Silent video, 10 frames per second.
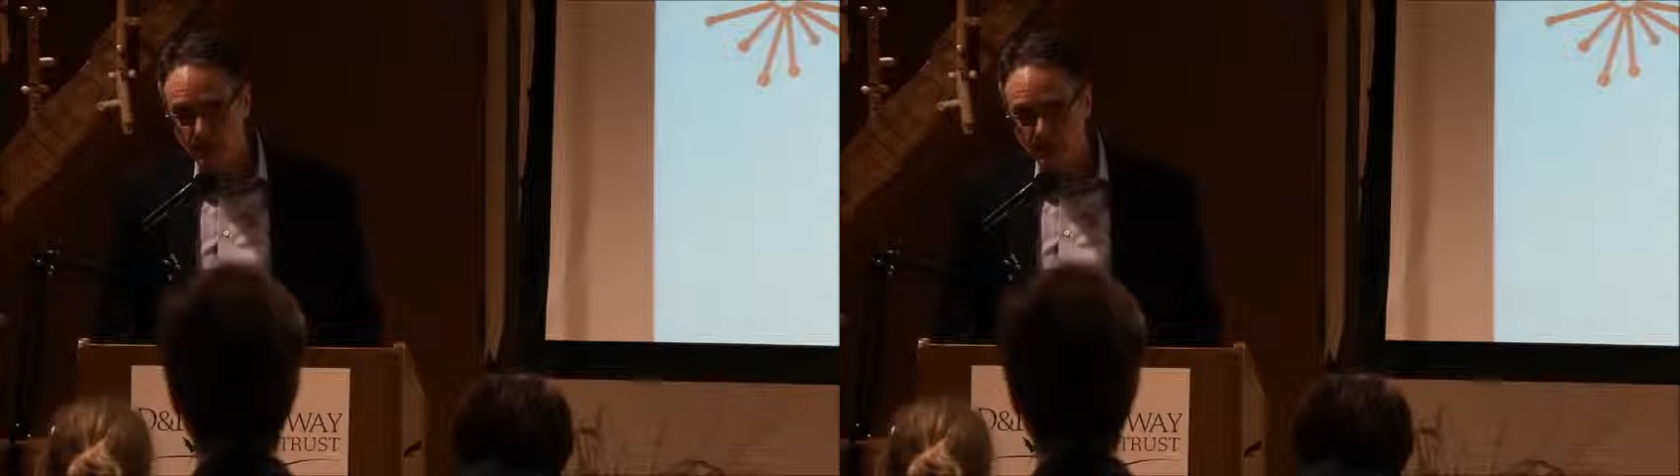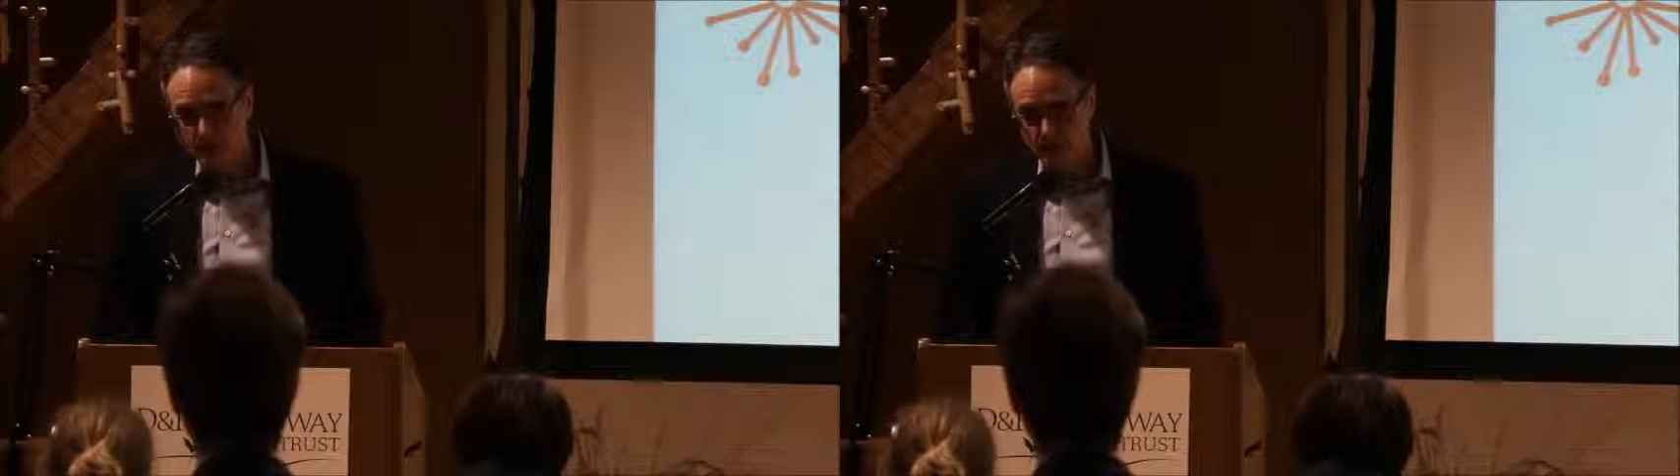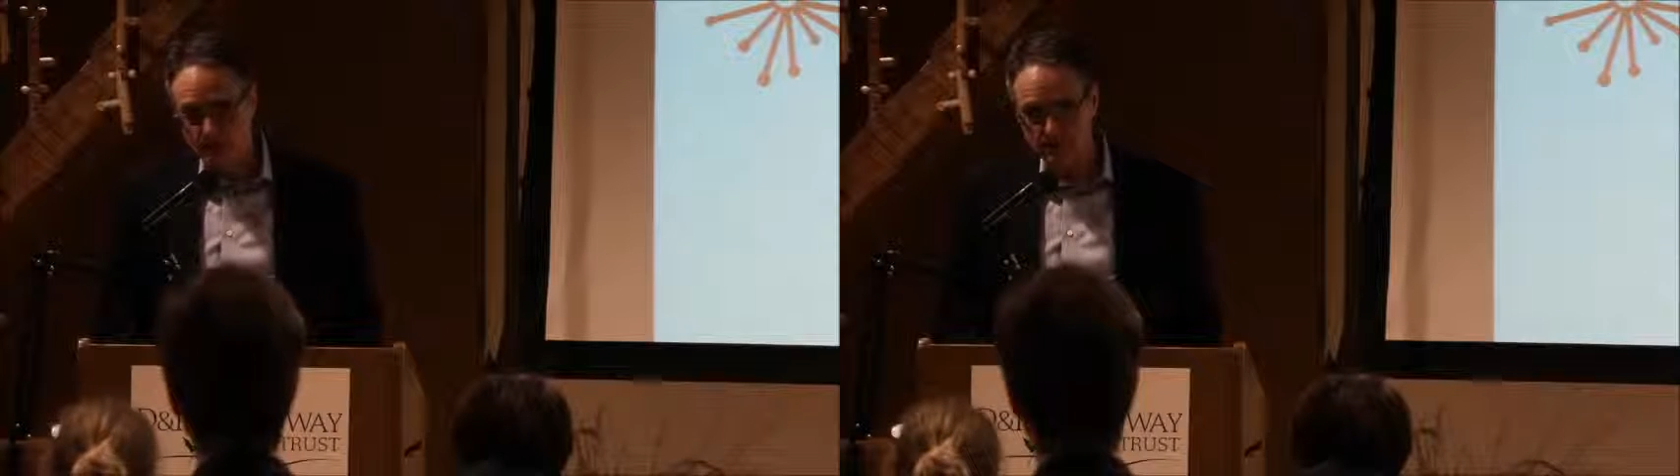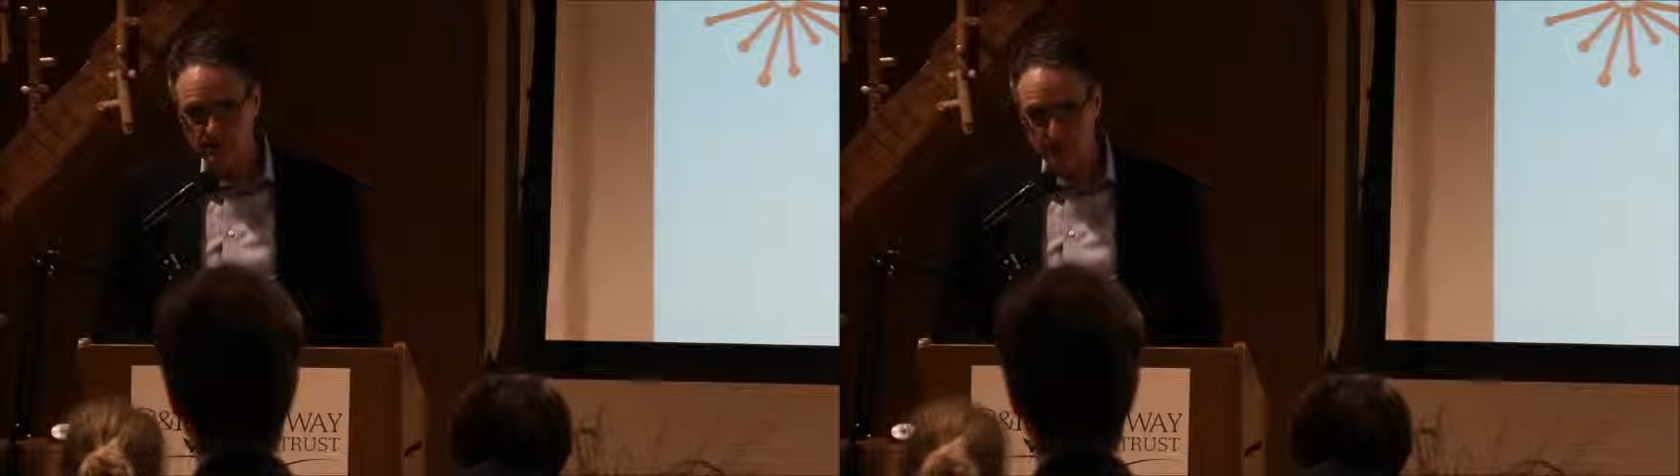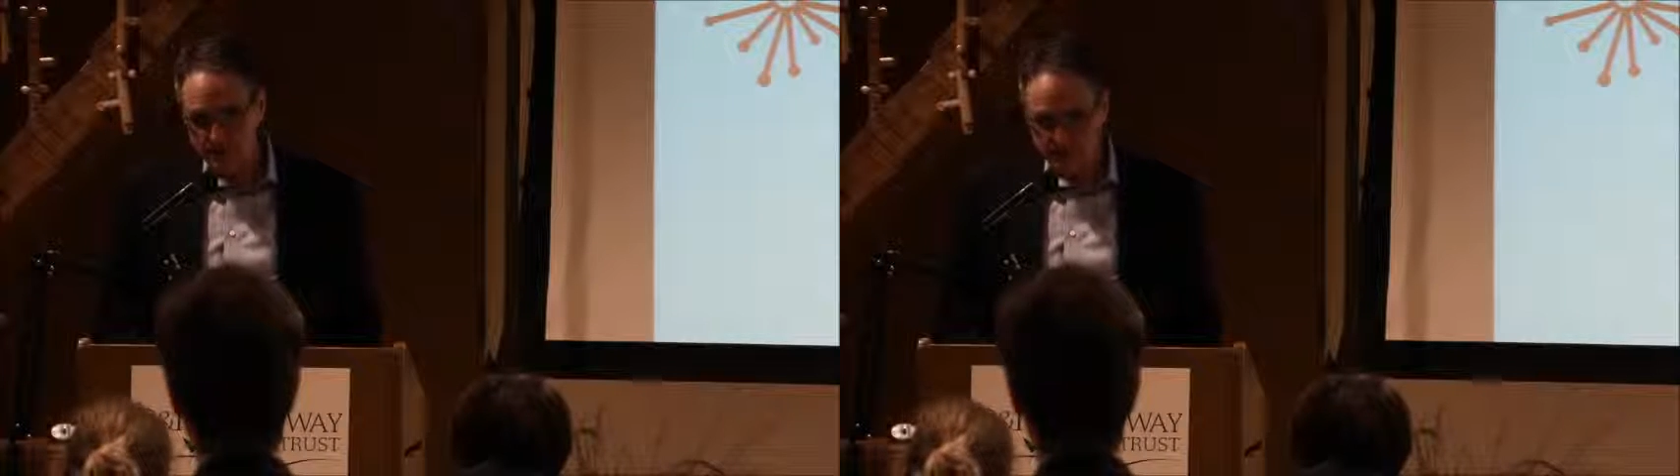
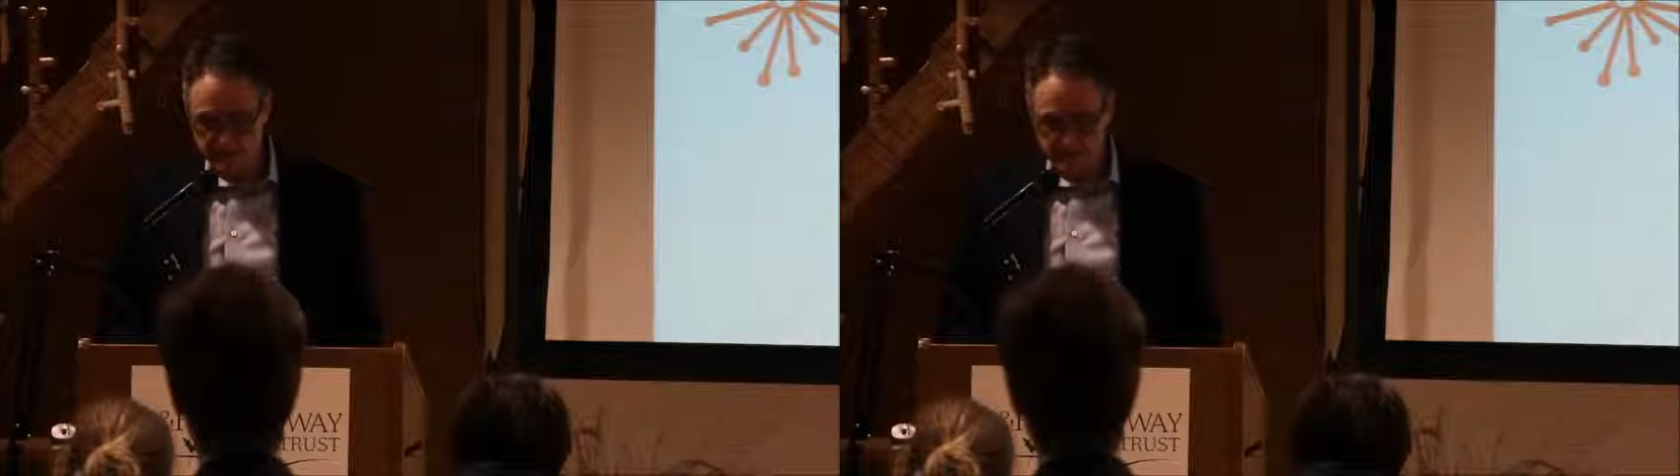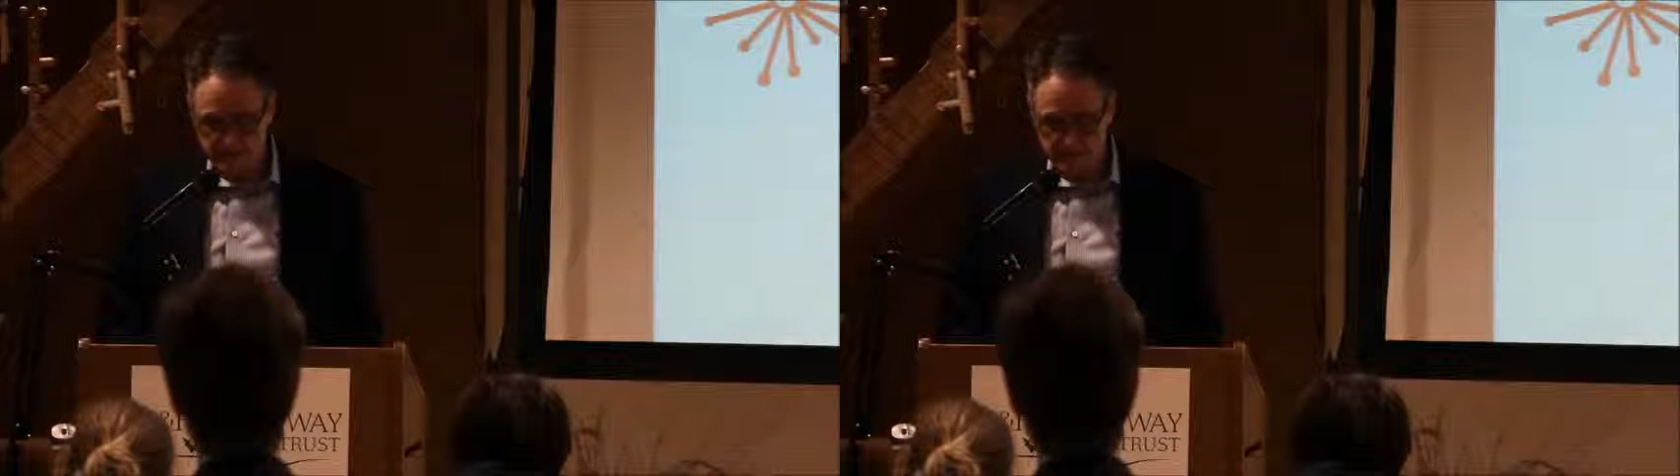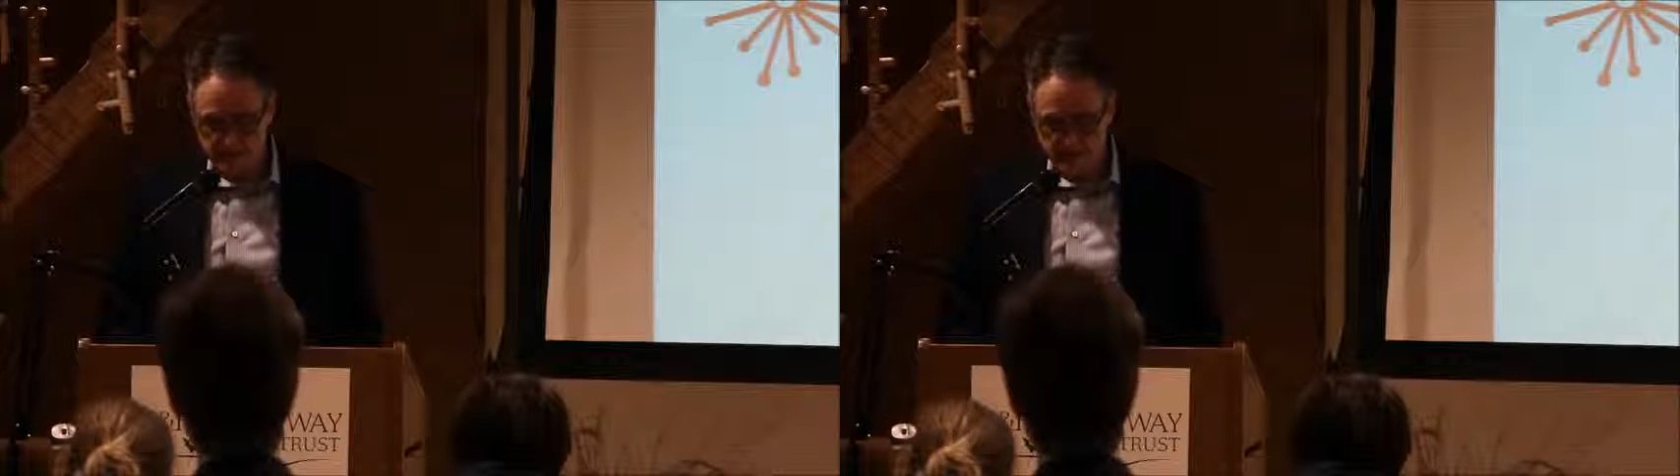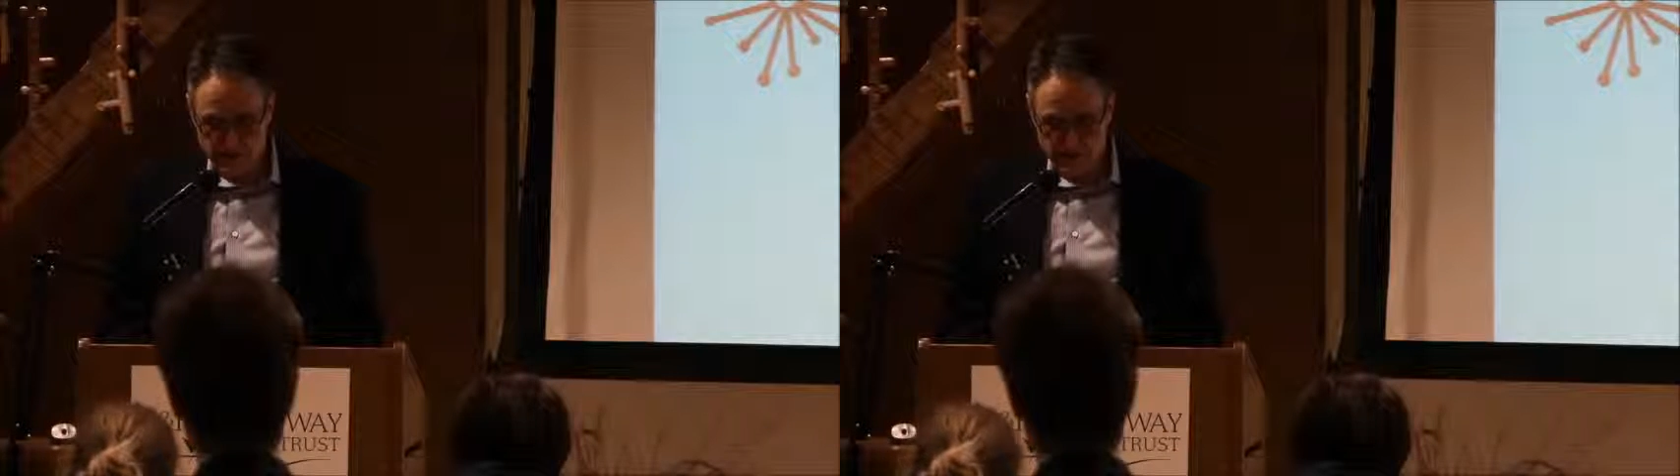letting him figure things